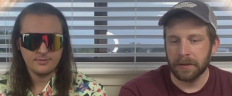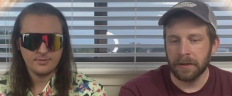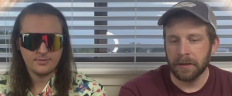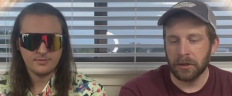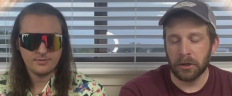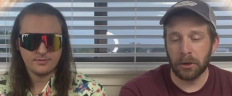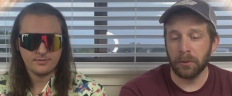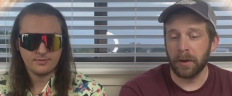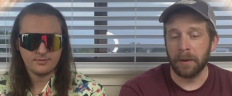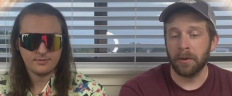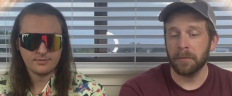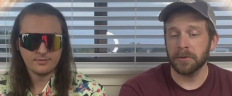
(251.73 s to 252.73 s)
Speaker 1: you know,
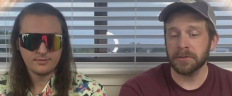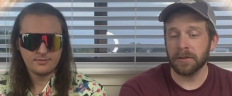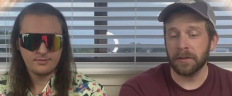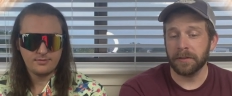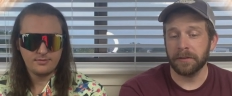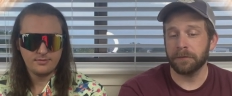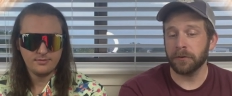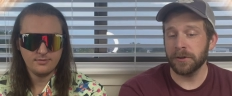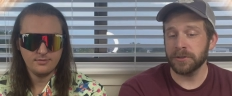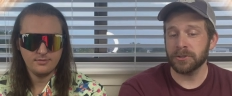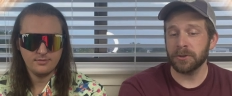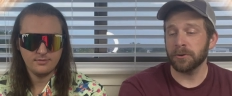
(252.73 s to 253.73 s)
I'm almost gl- the front
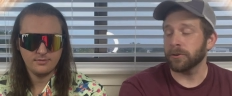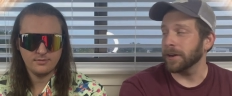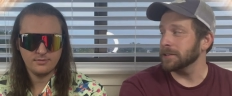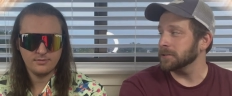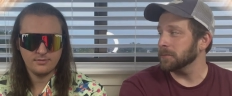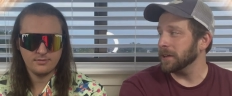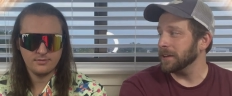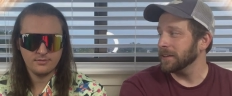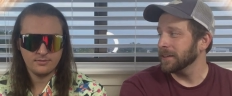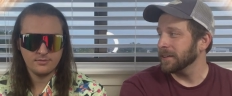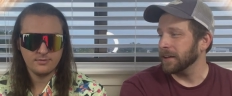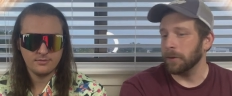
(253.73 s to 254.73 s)
is so great to me.
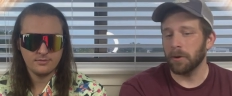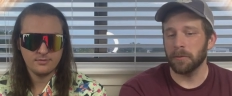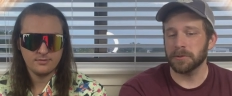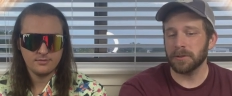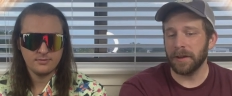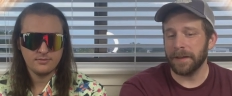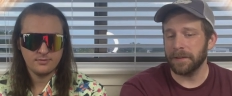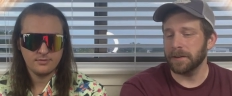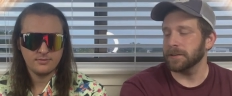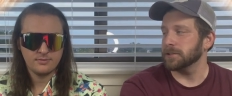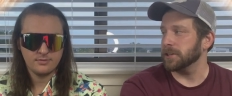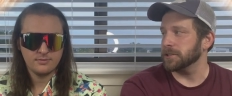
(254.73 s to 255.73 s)
I'm almost glad they
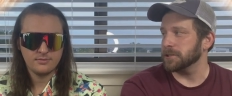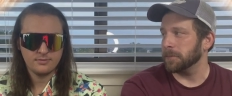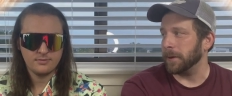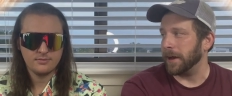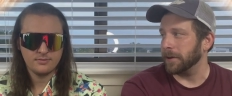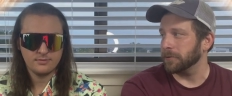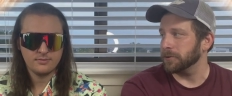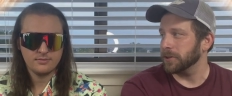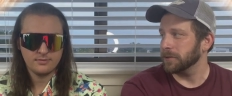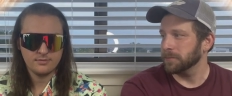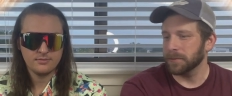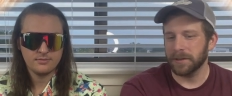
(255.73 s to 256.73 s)
didn't touch the back
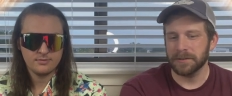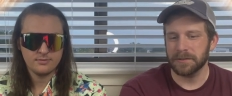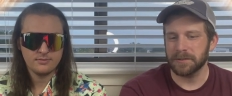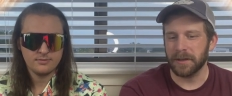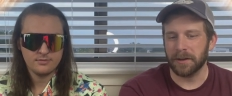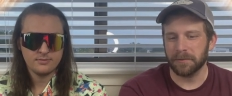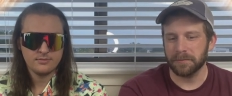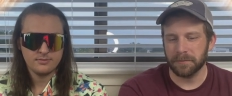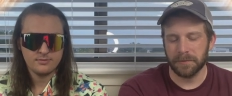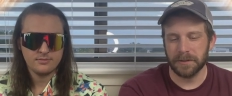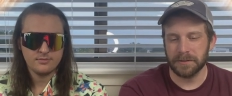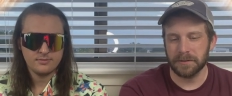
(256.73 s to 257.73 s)
really because it's like
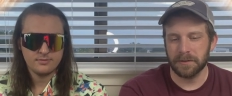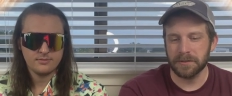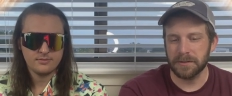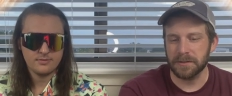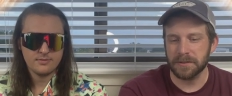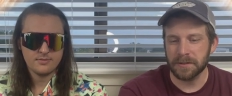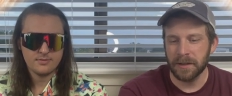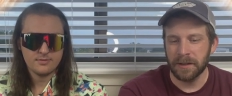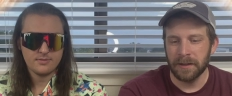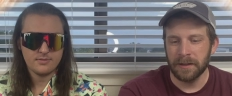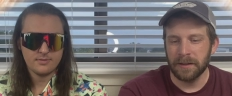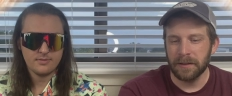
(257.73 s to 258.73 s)
this this is
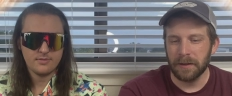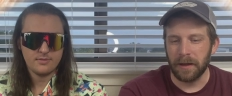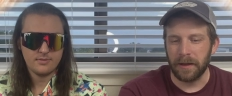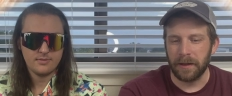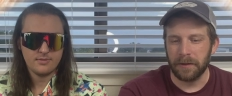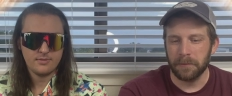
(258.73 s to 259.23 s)
uh